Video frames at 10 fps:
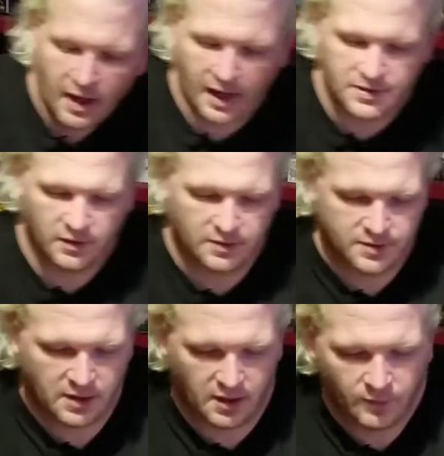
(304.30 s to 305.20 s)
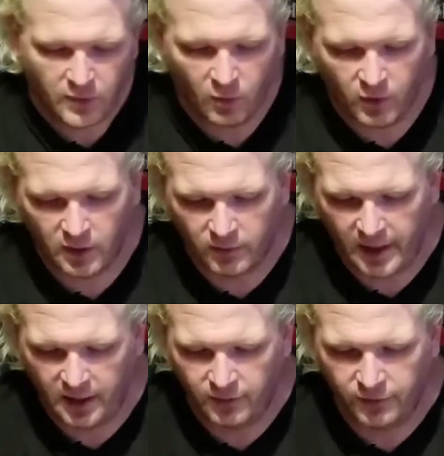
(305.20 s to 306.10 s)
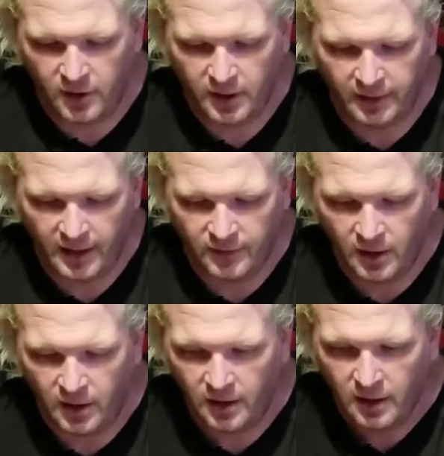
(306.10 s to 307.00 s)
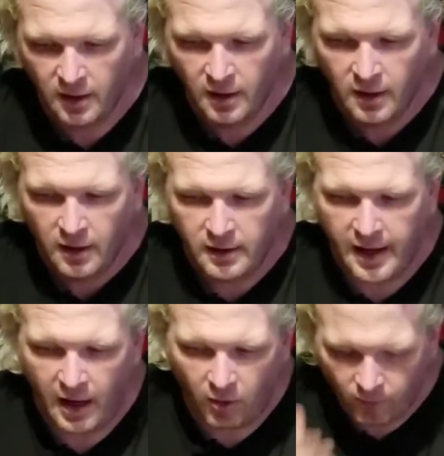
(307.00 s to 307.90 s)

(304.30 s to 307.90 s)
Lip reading: as you can see, we're ready for our graveyard. Now,